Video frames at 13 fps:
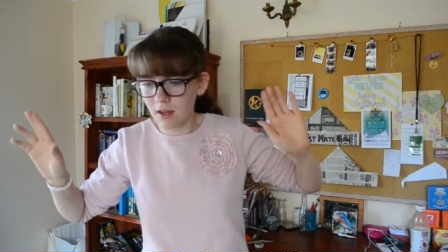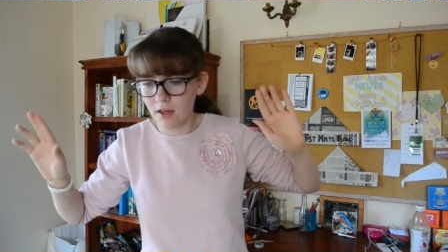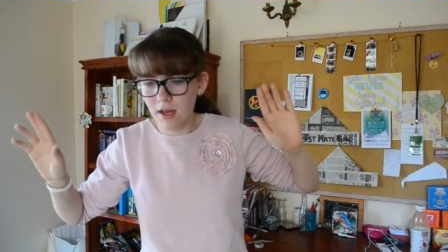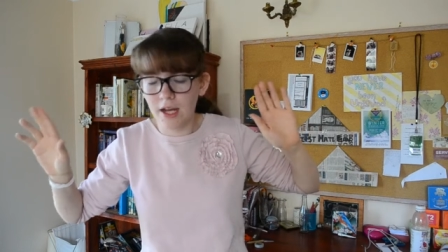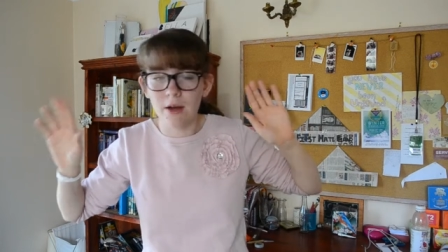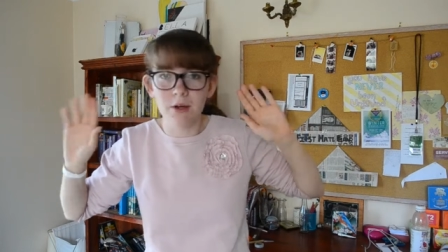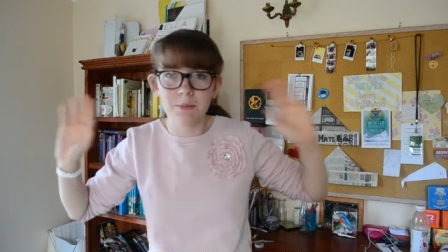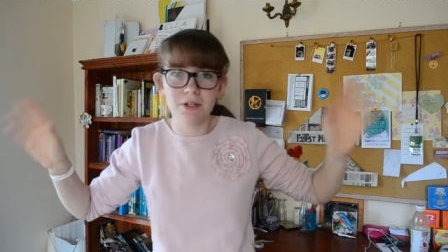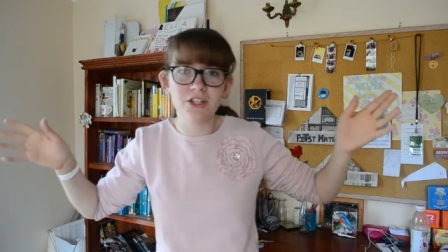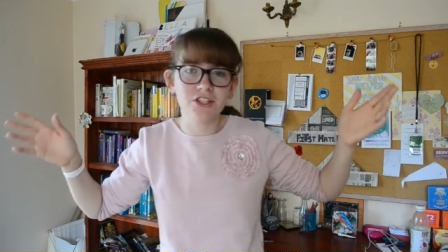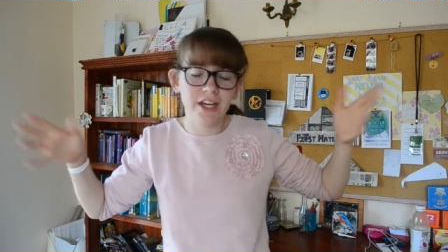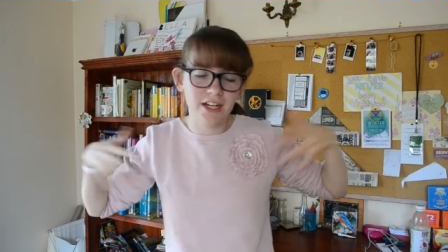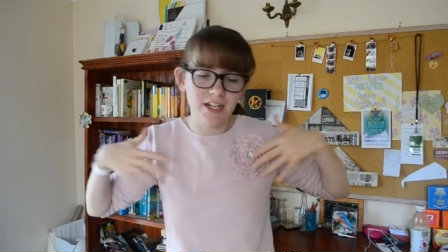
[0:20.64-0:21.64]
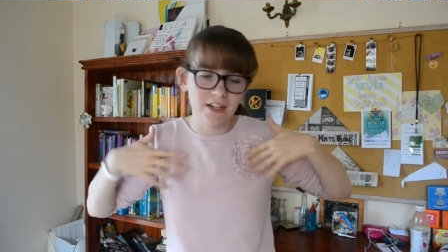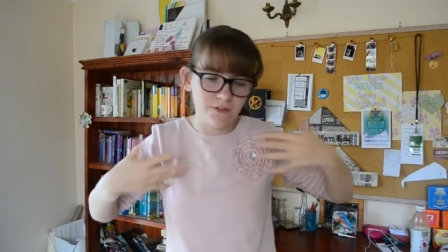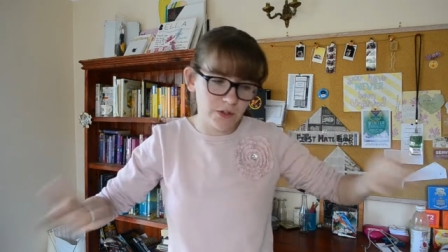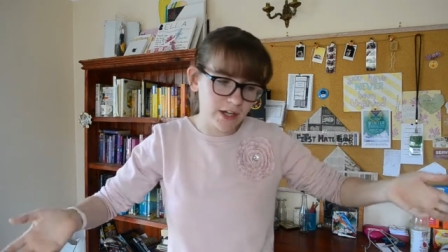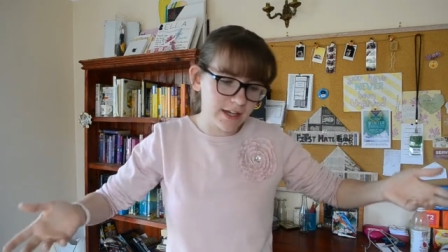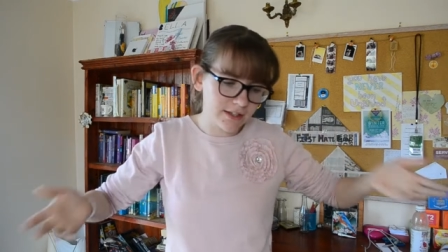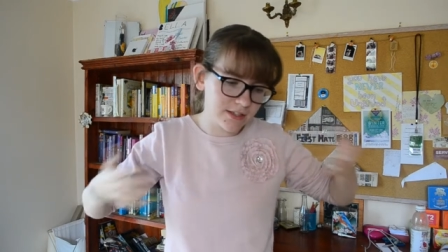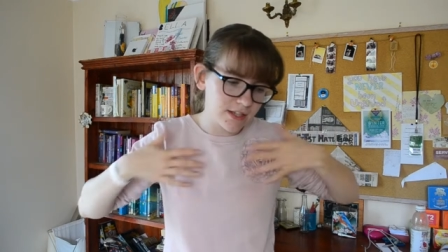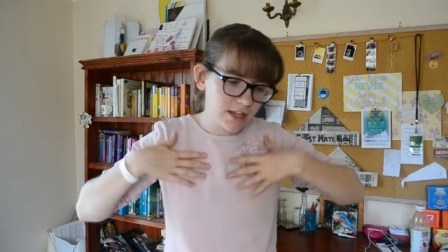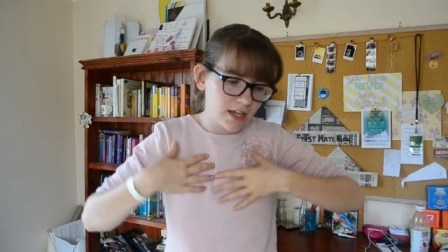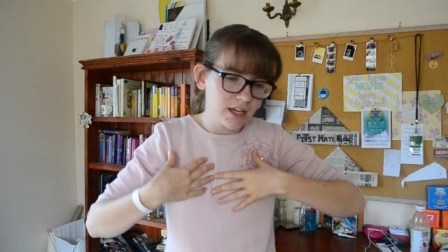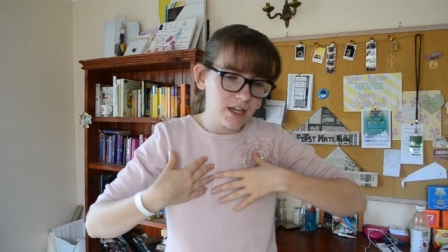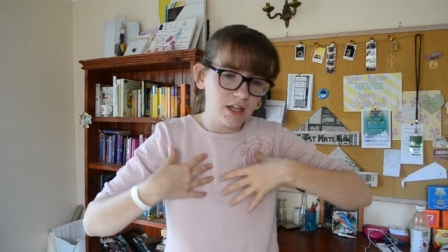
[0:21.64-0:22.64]
And I would appreciate it if you guys
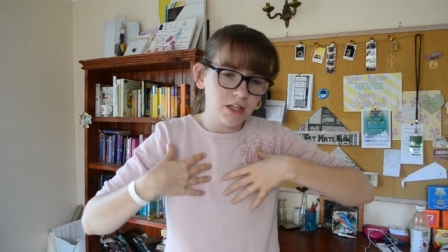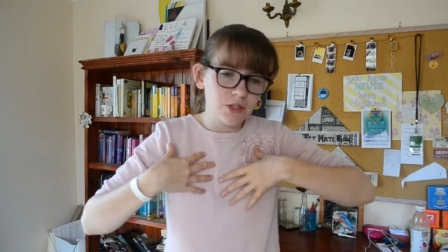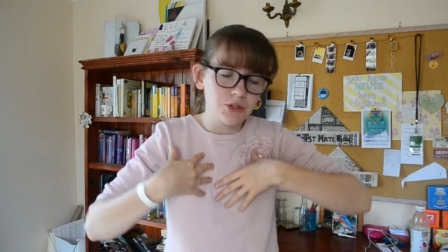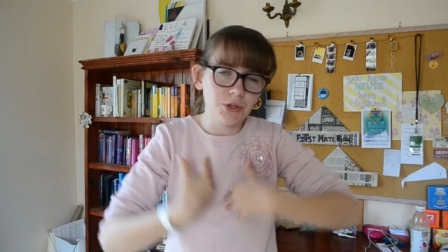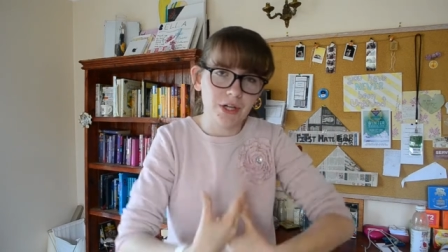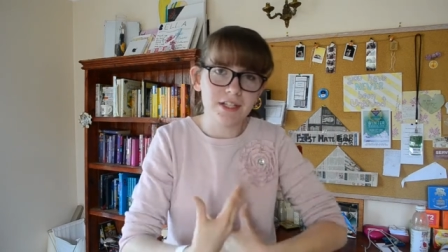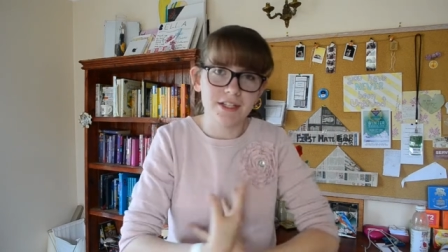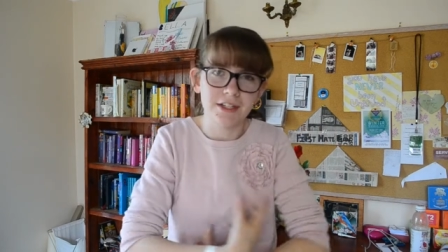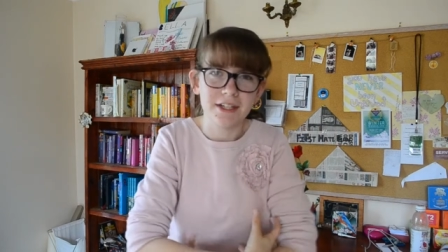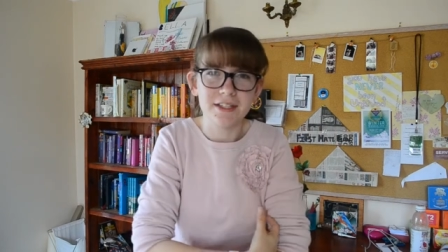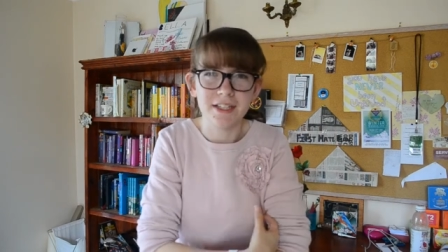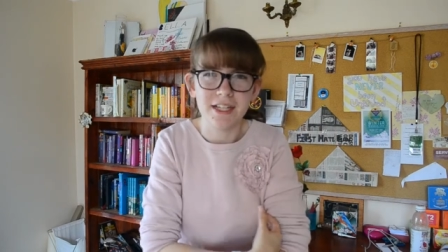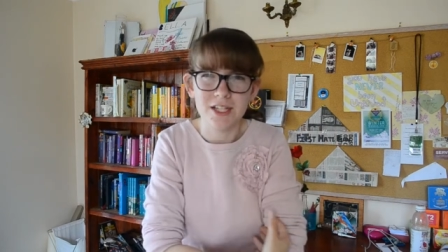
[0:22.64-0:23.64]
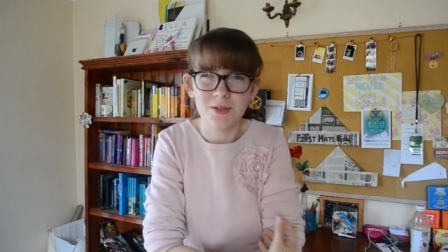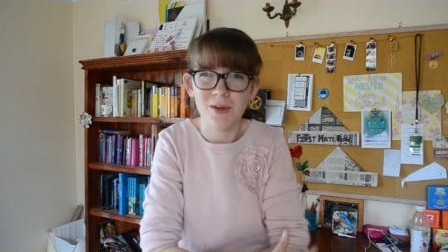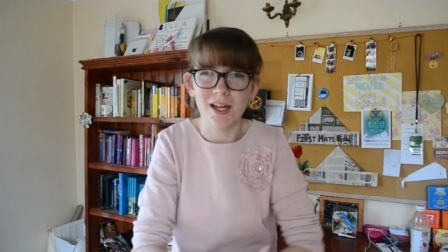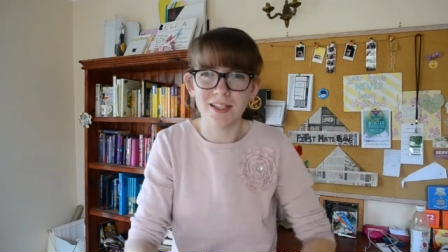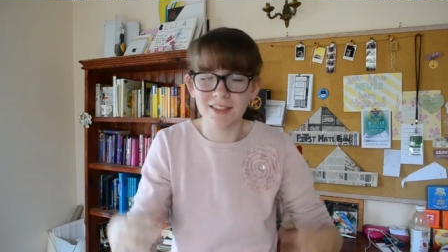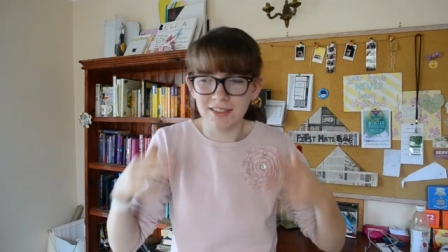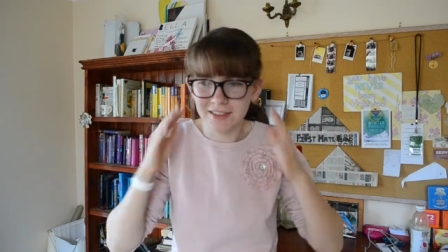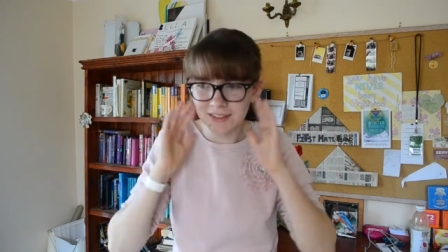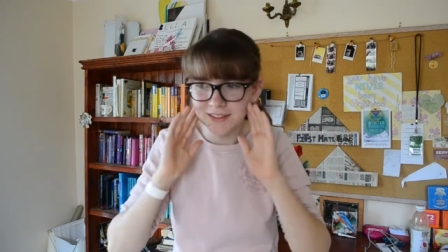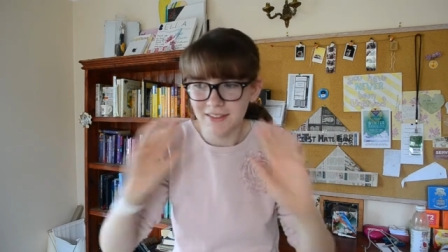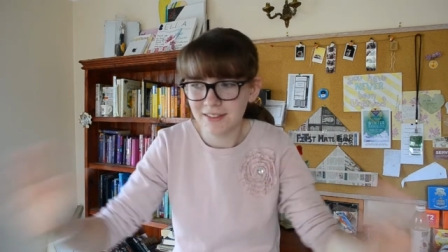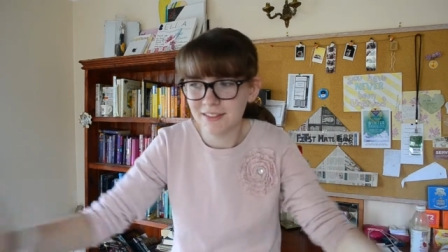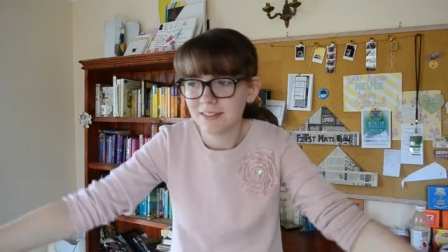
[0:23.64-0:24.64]
took it seriously as well.
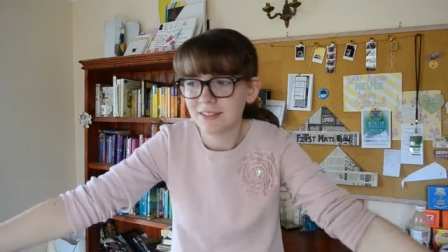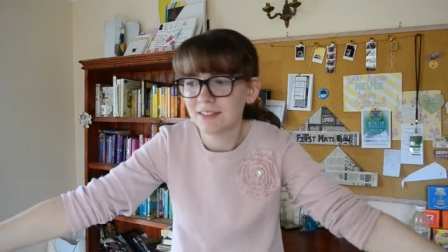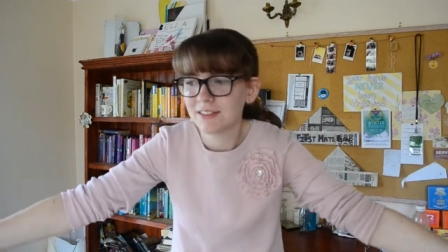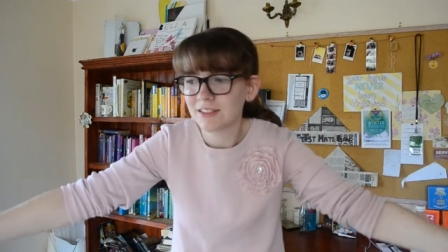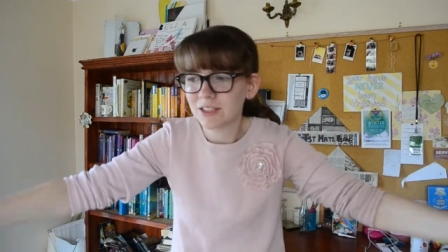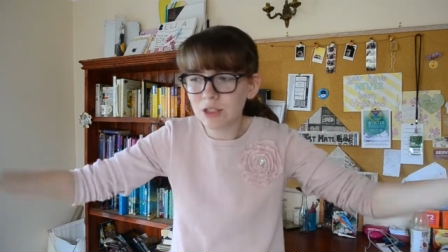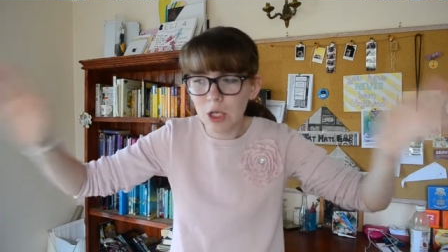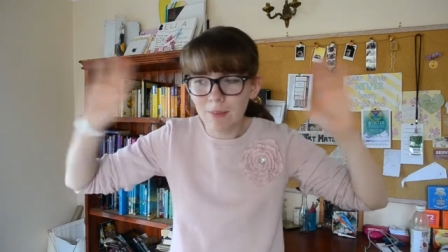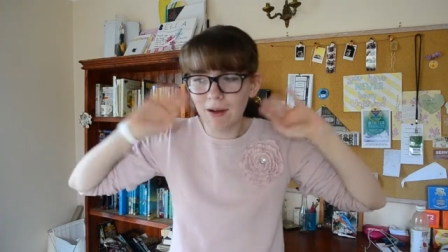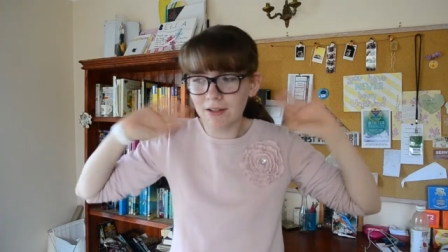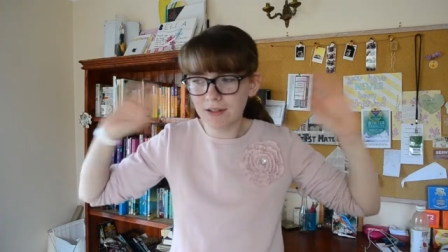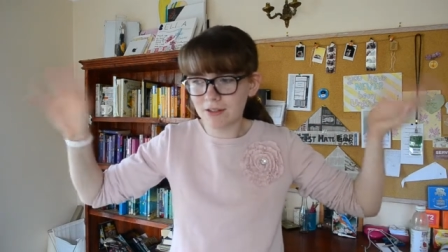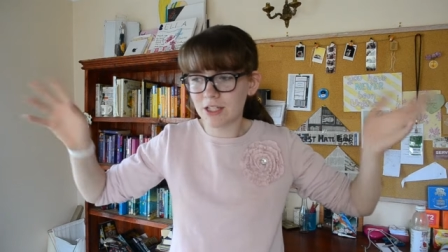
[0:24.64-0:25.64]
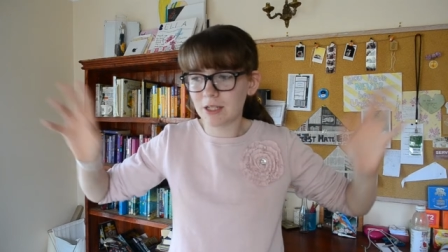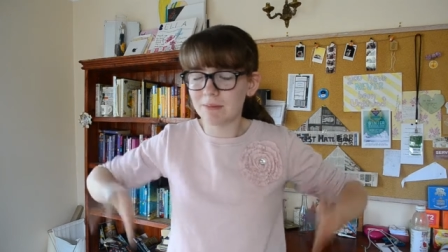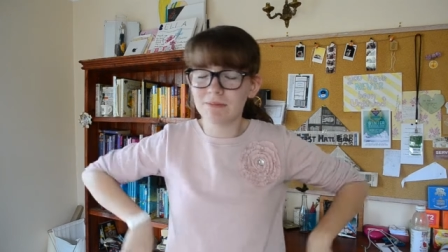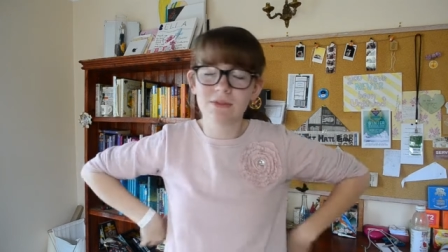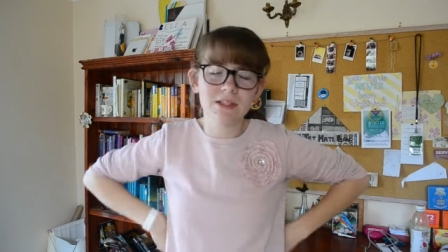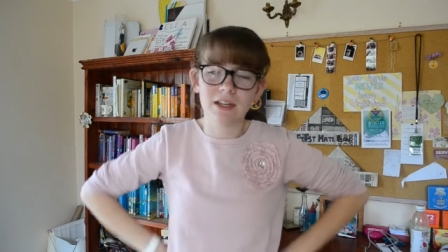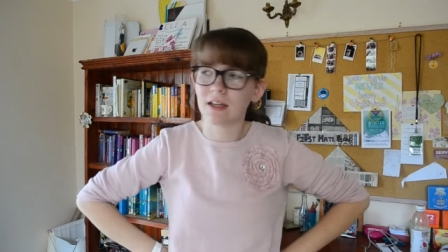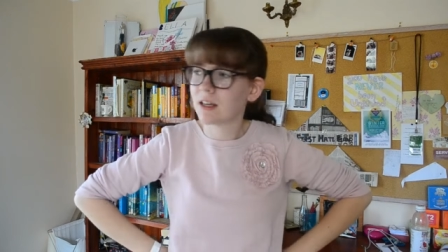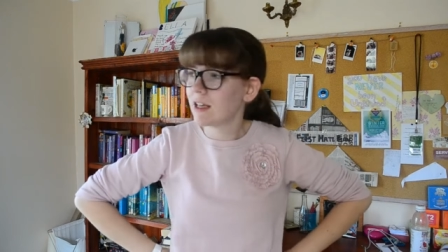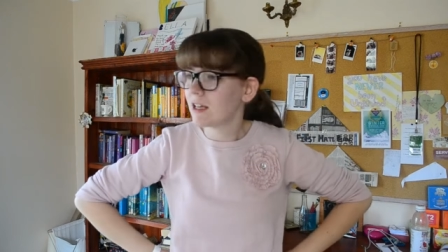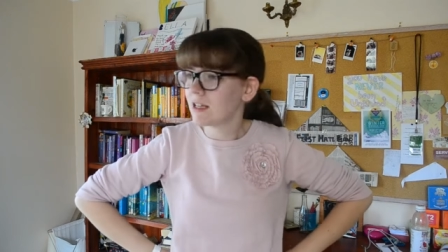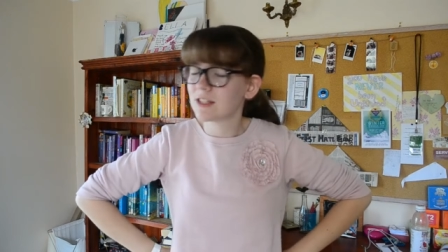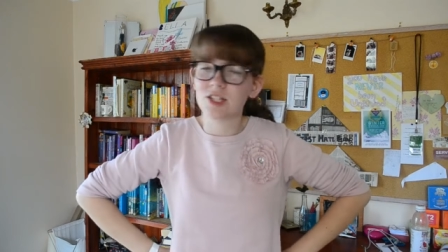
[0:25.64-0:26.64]
So much, so, yeah,
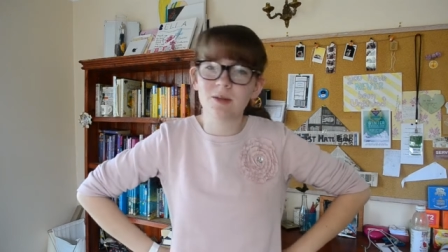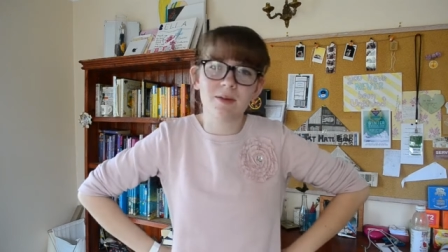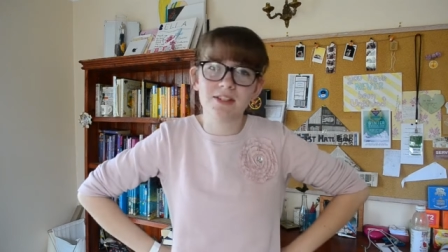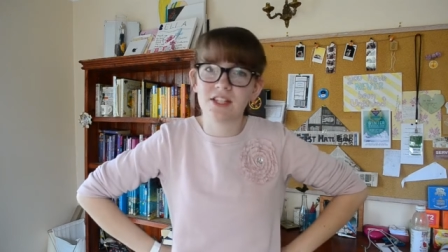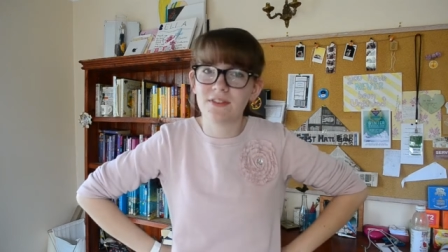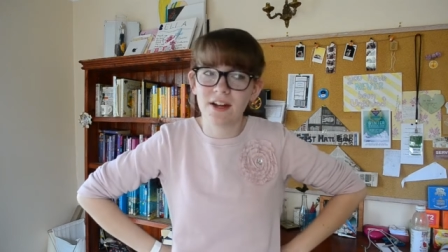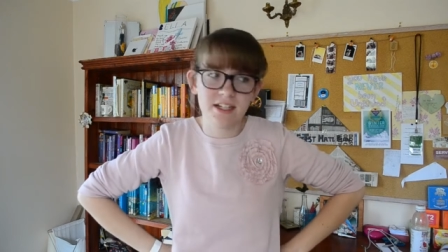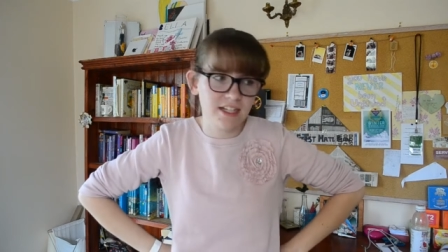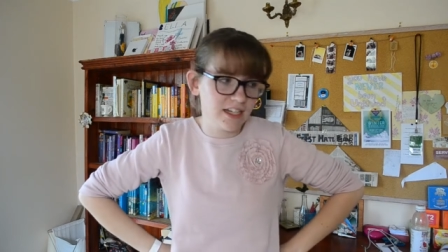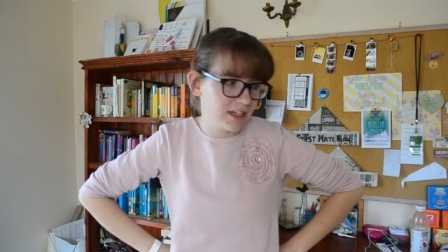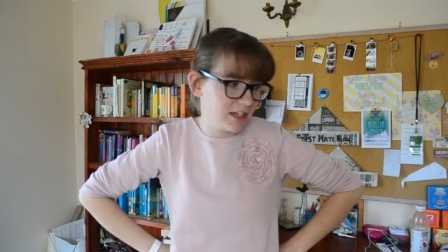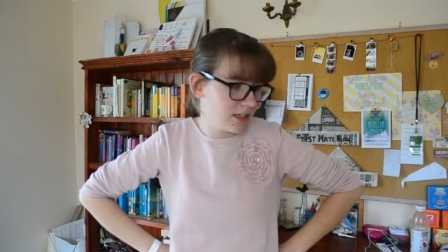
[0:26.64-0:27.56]
so much severity.